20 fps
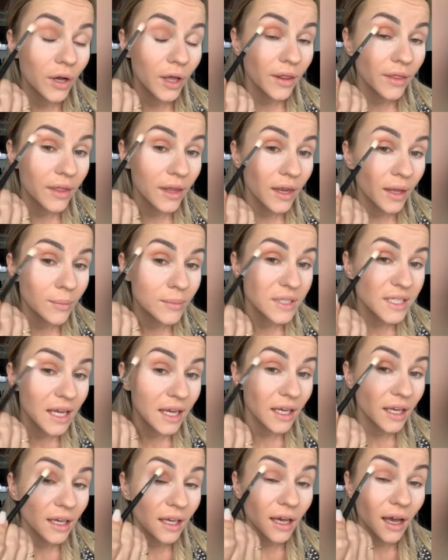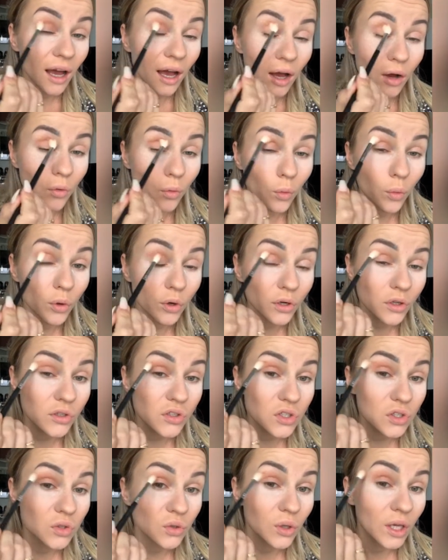and then I'm taking it
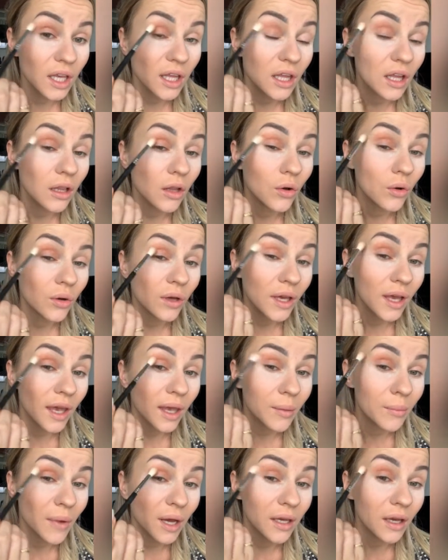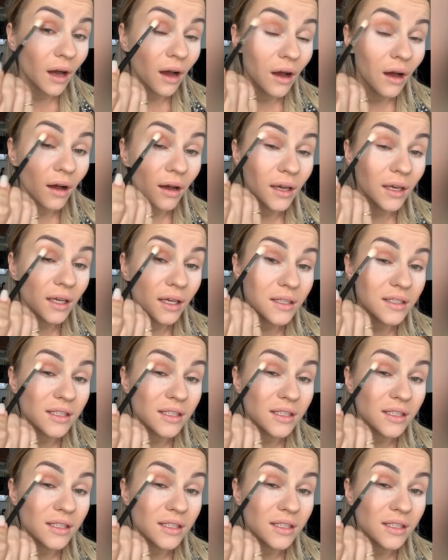outwards to elongate my eye because